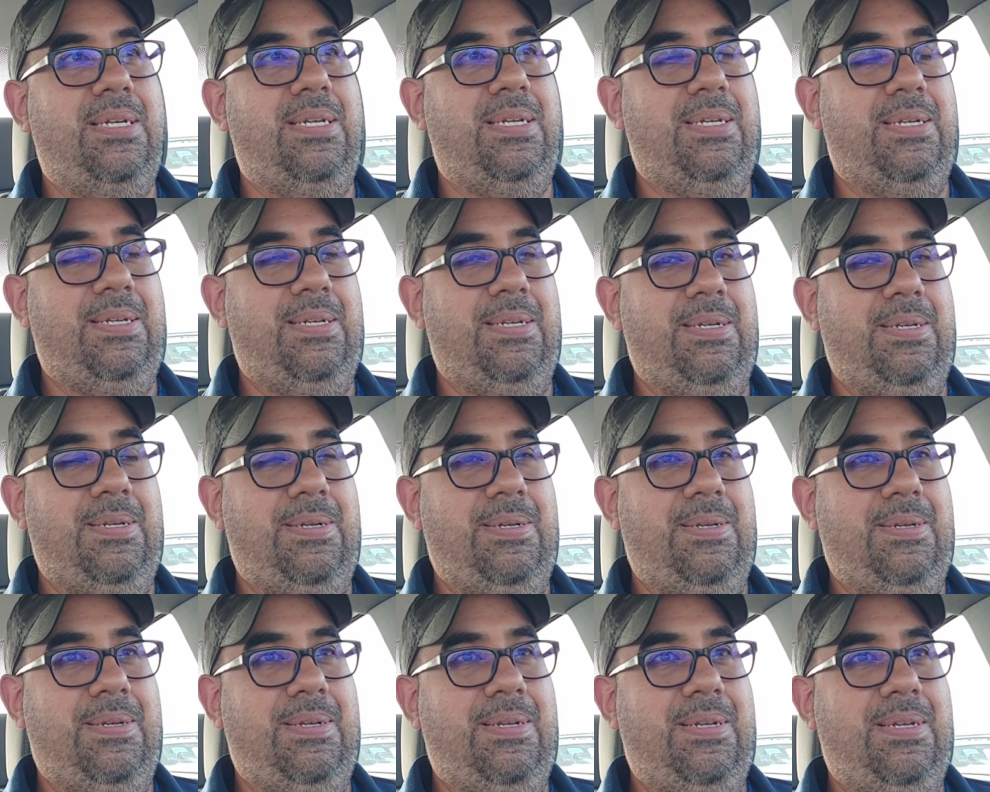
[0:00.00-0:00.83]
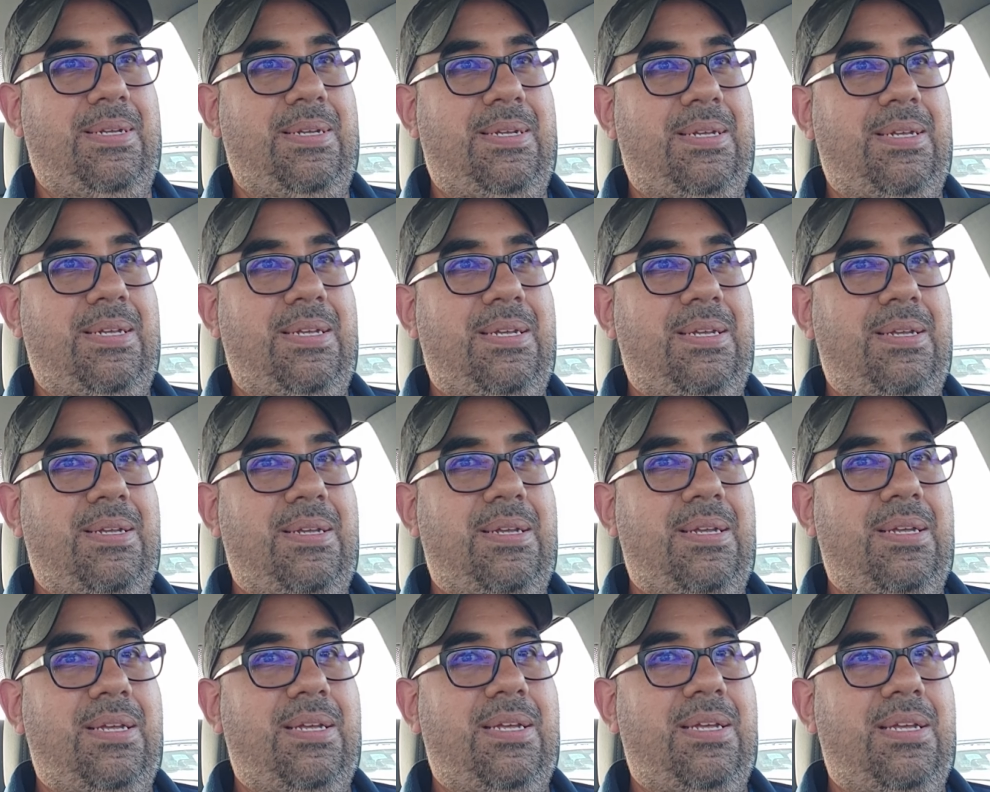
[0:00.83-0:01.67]

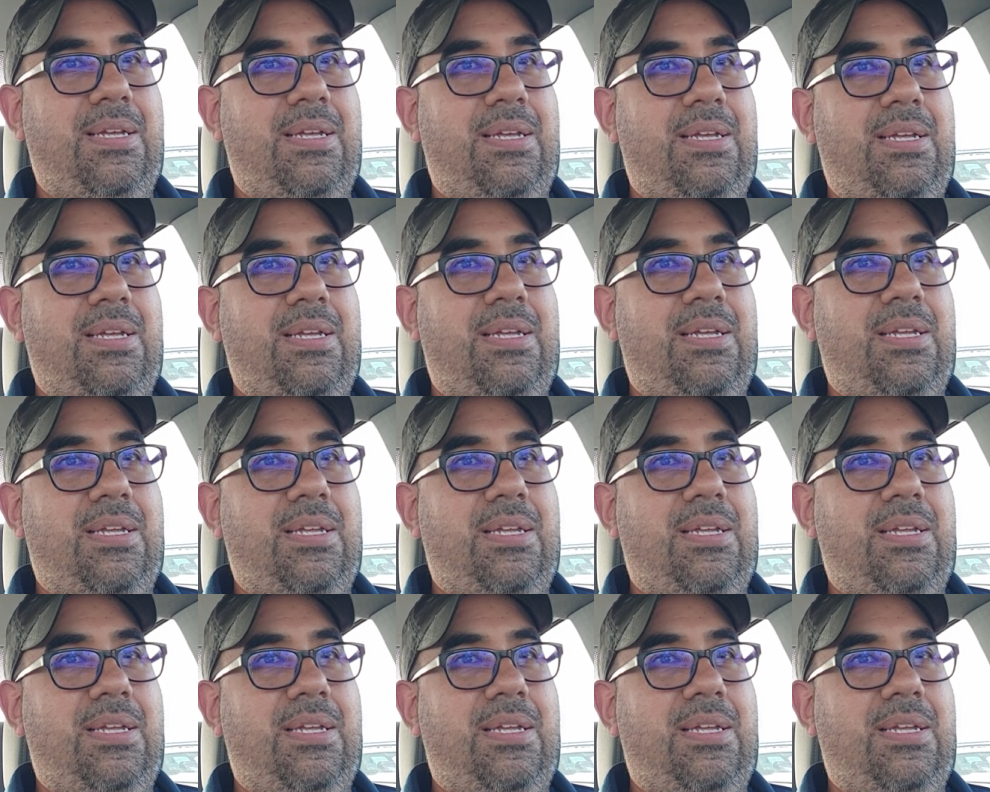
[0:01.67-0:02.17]
Nothing is said.